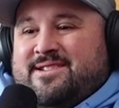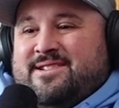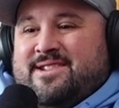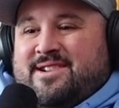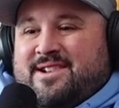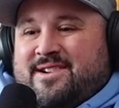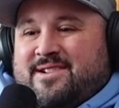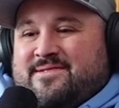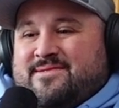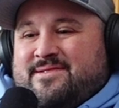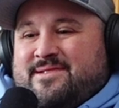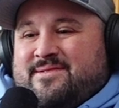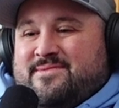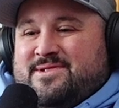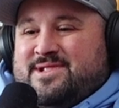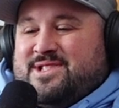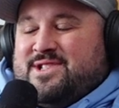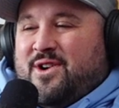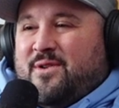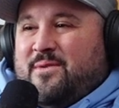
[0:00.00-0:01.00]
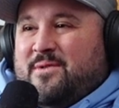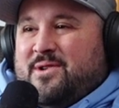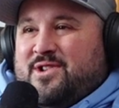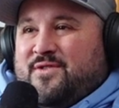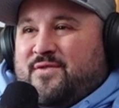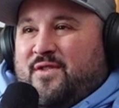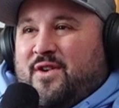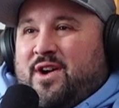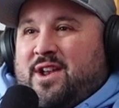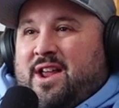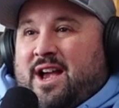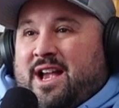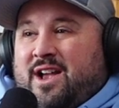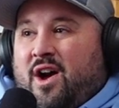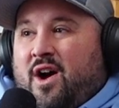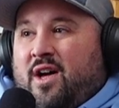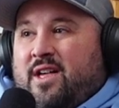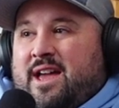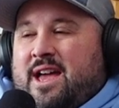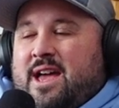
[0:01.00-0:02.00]
You know, it was so much fun.
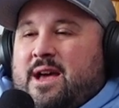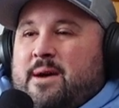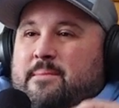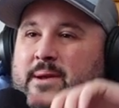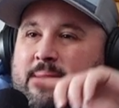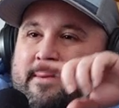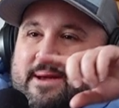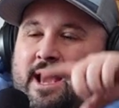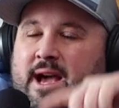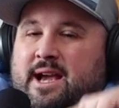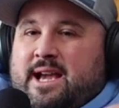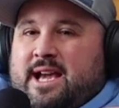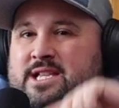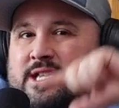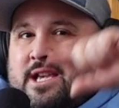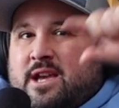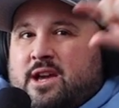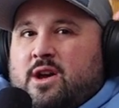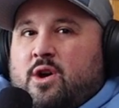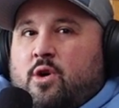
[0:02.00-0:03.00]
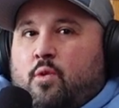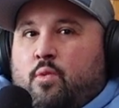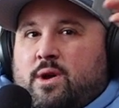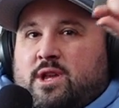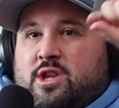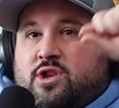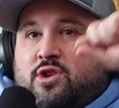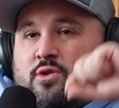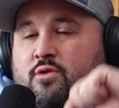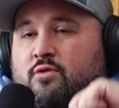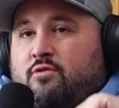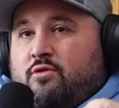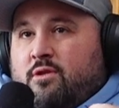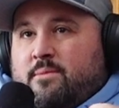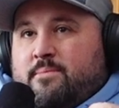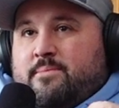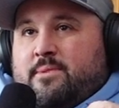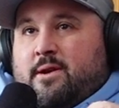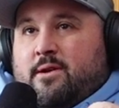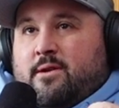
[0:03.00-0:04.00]
But I mean, I guess when you grew
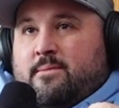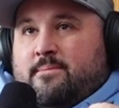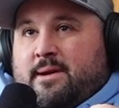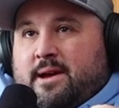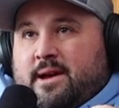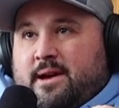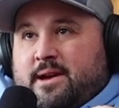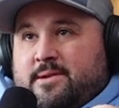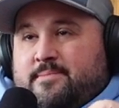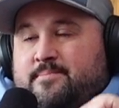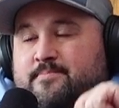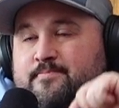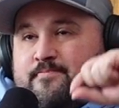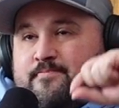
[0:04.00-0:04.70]
up in Byron Bay,